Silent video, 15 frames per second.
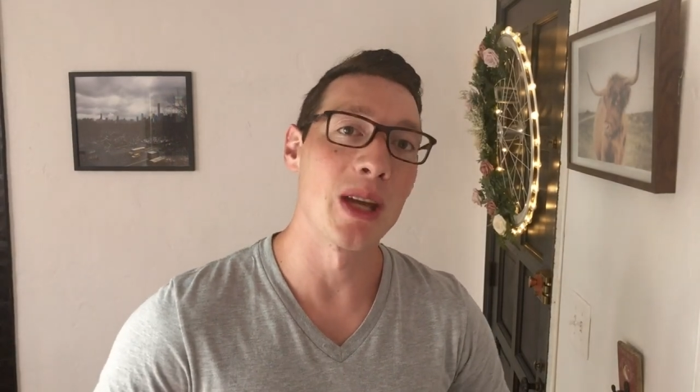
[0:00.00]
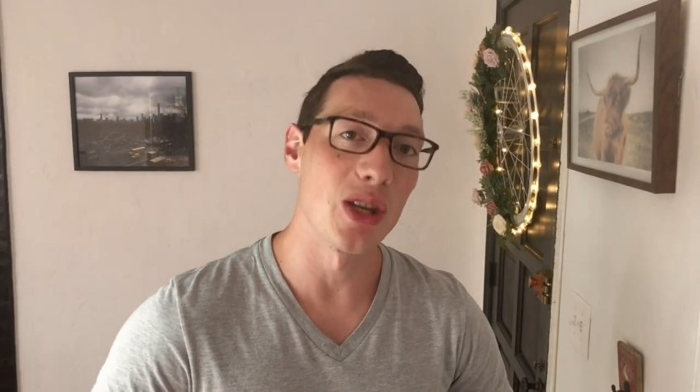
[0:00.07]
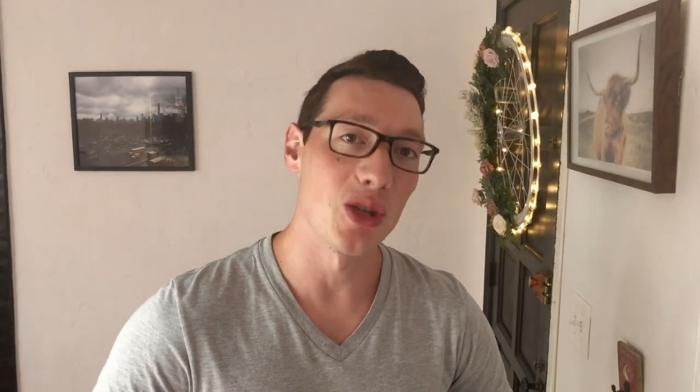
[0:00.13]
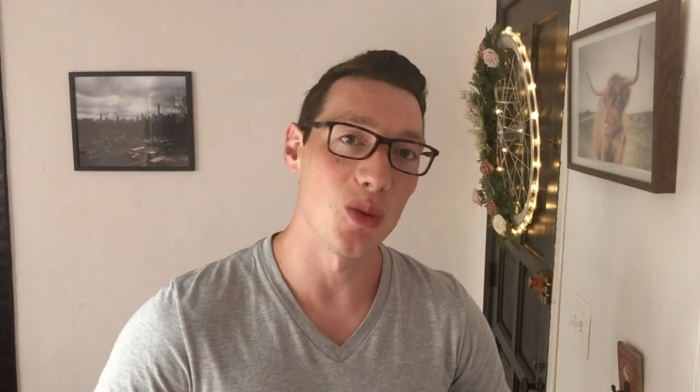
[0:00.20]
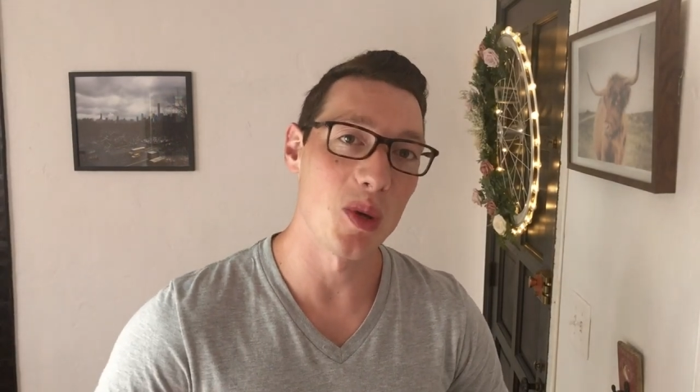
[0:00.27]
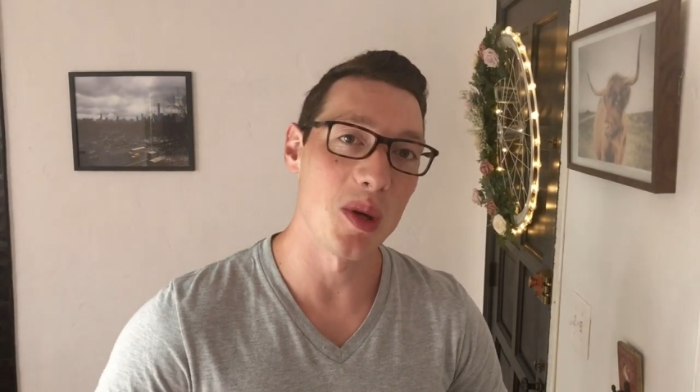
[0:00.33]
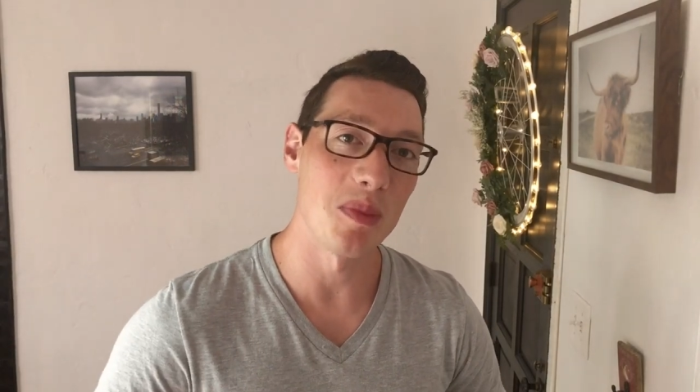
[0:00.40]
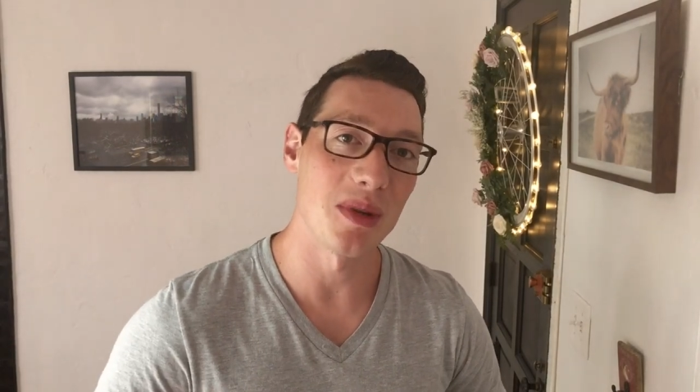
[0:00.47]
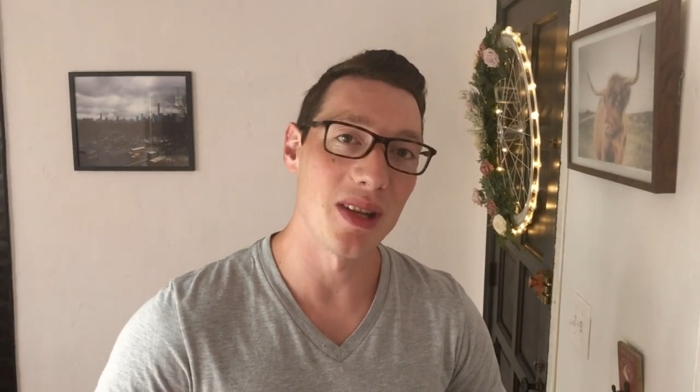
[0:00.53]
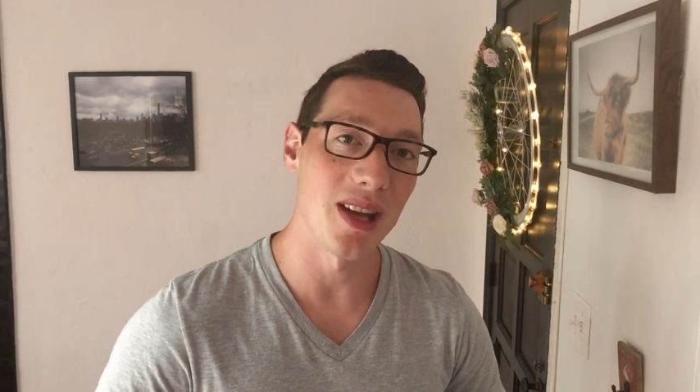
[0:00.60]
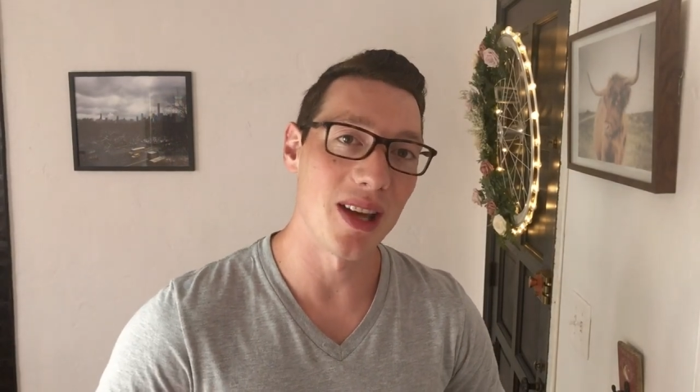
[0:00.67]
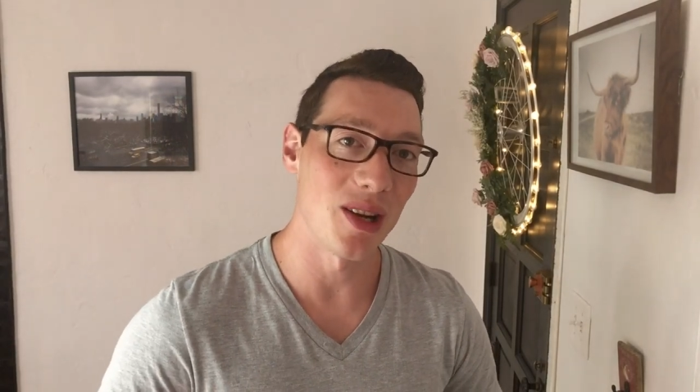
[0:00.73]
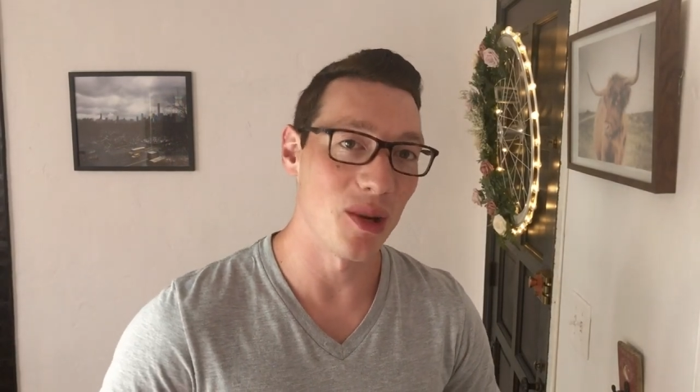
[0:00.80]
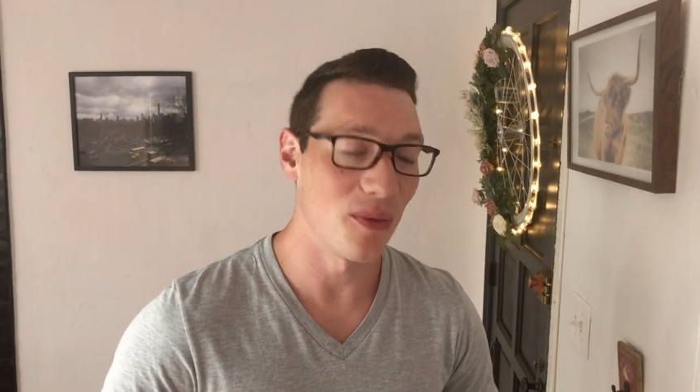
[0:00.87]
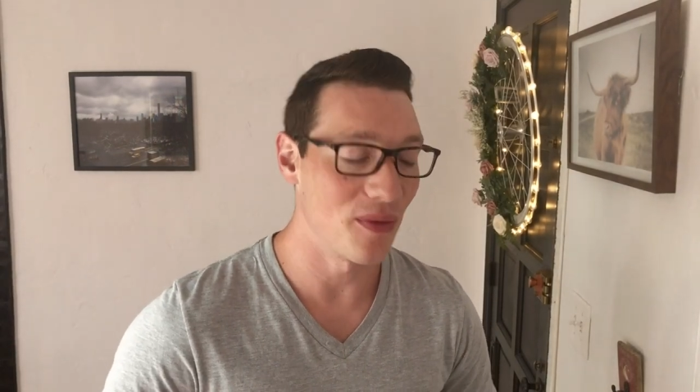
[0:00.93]
sweet
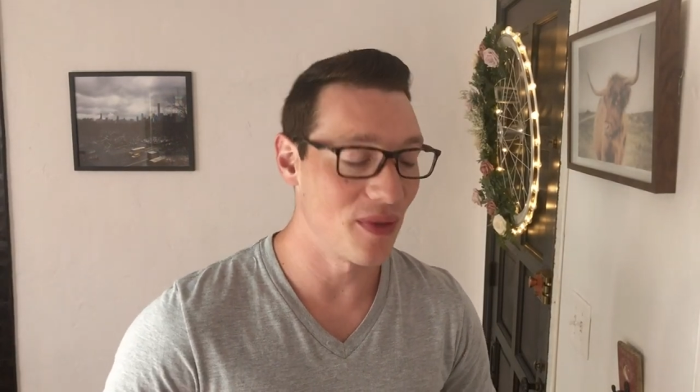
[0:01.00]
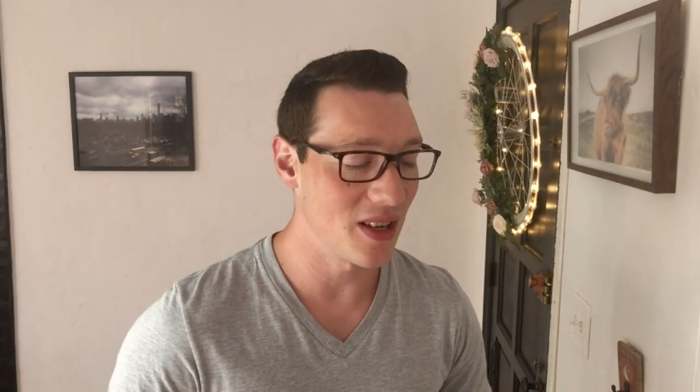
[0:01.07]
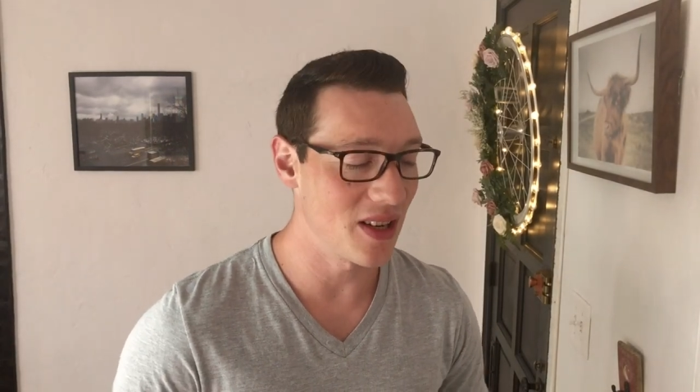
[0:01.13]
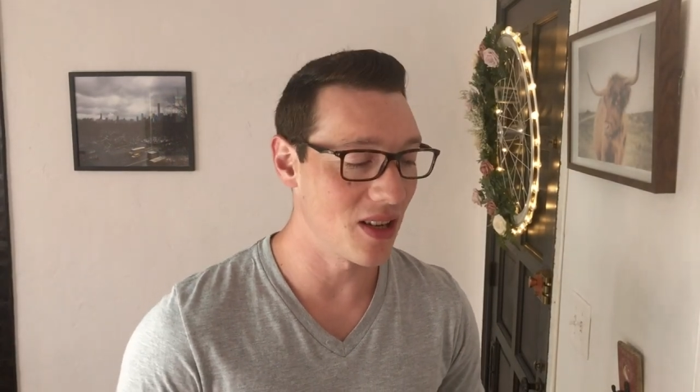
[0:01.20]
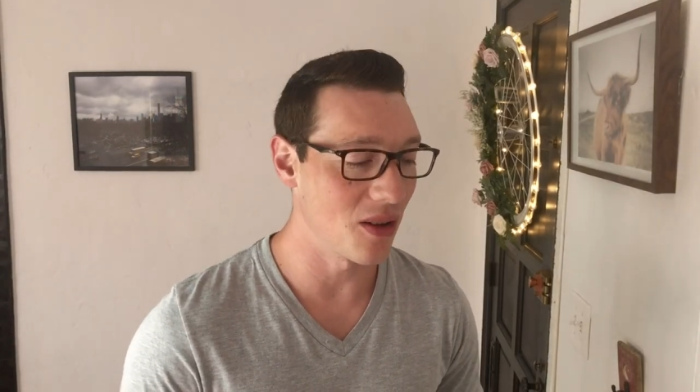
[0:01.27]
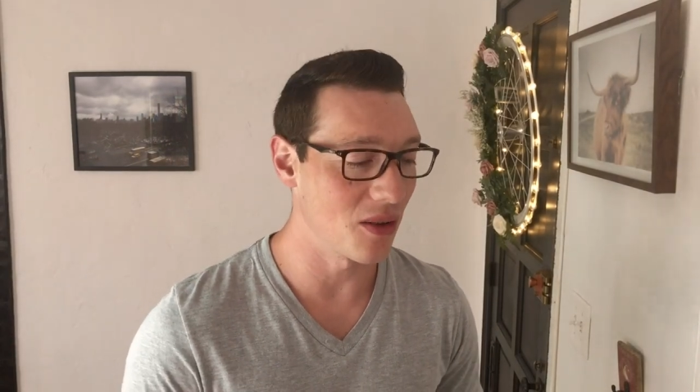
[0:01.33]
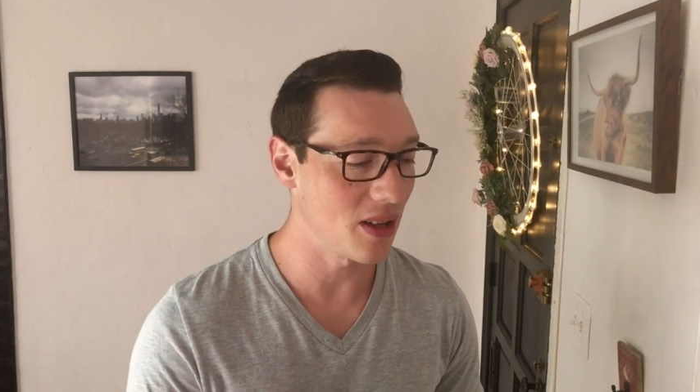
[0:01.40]
potato video.